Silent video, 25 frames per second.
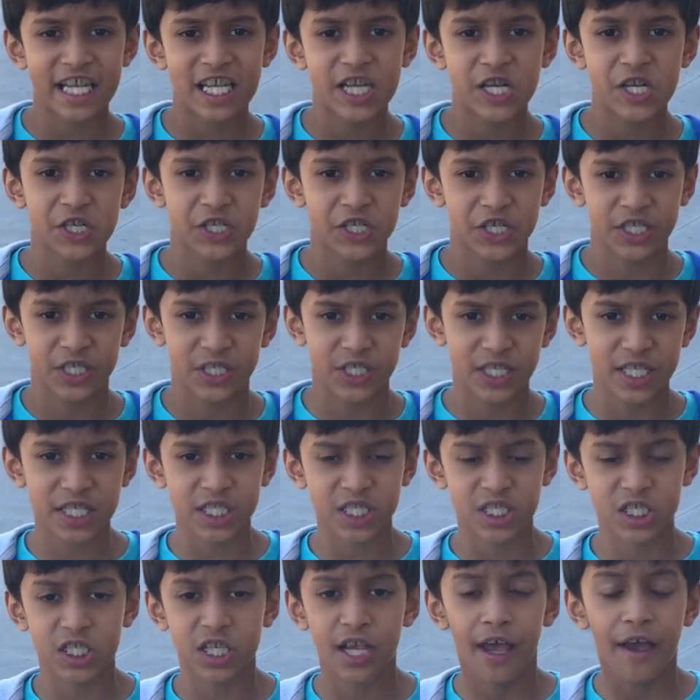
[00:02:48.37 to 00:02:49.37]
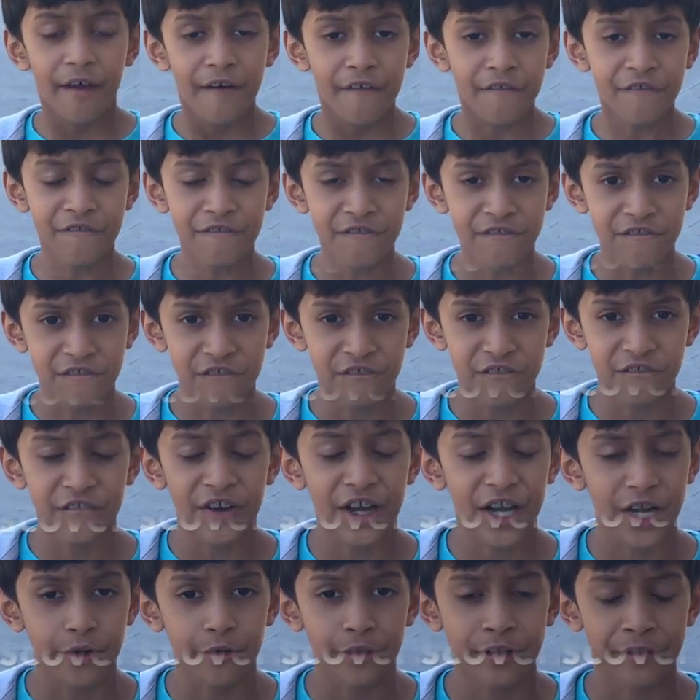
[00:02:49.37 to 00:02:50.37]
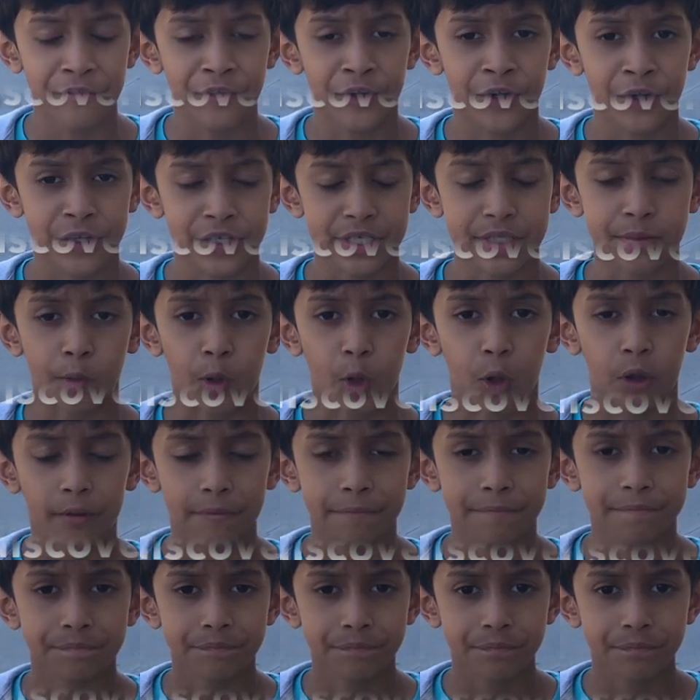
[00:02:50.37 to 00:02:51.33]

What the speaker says: inches. It's very, very small.